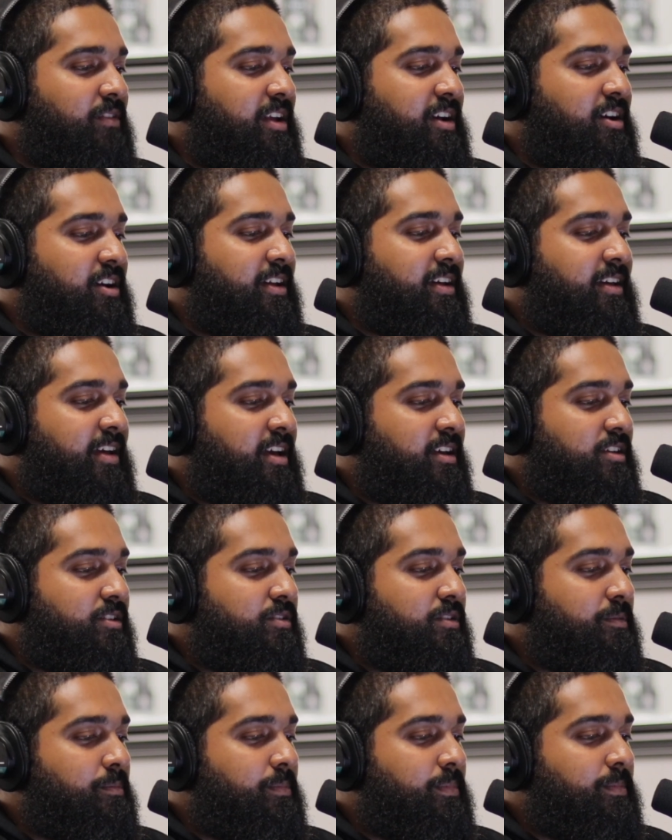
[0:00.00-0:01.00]
if they couldn't get
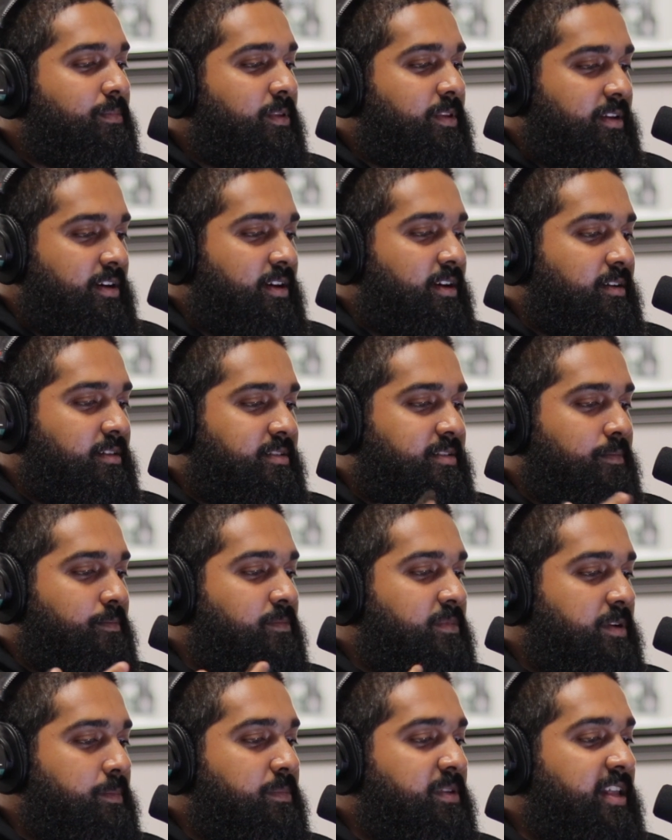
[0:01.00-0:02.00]
you
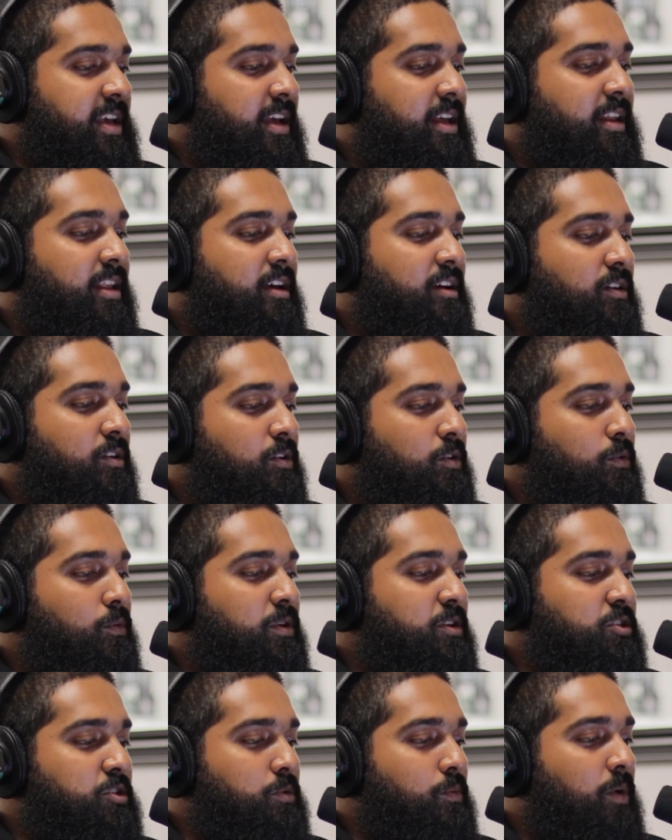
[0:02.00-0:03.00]
to play in it, who
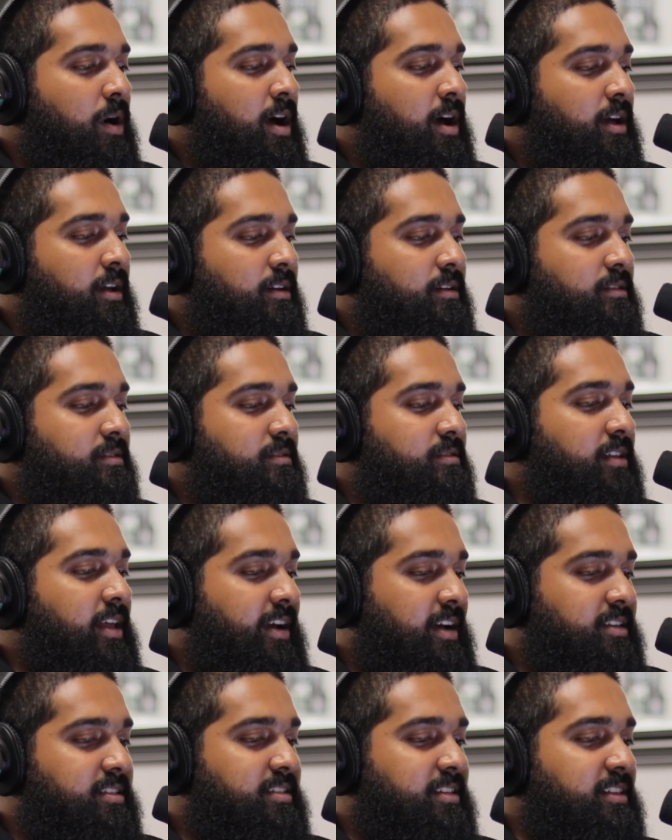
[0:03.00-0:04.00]
would you want?
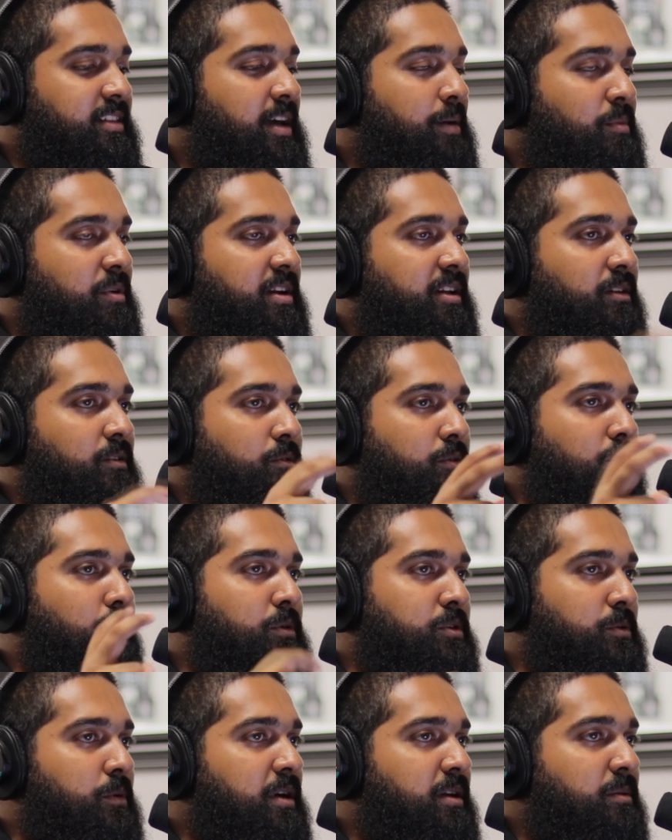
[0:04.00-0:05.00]
Like a celebrity, who
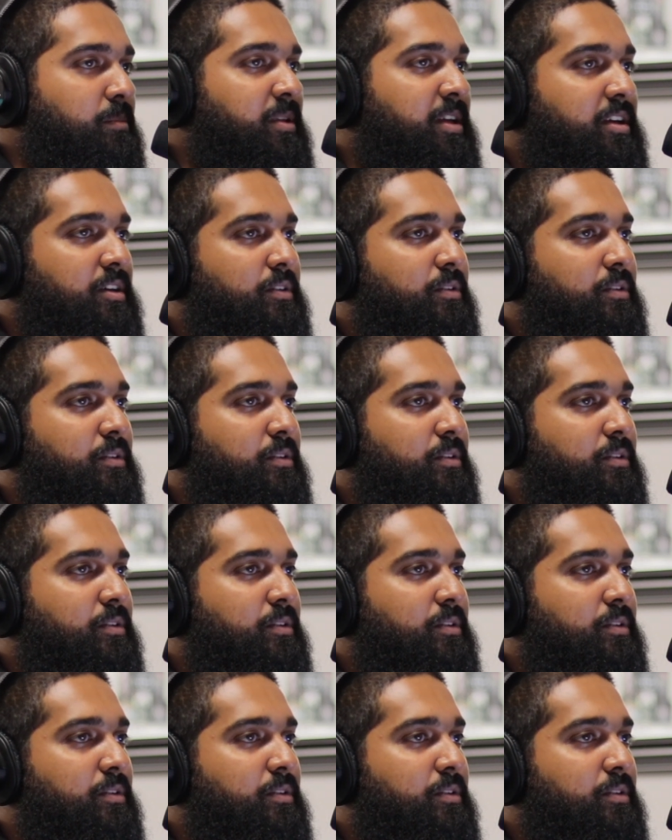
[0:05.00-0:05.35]
would you want to play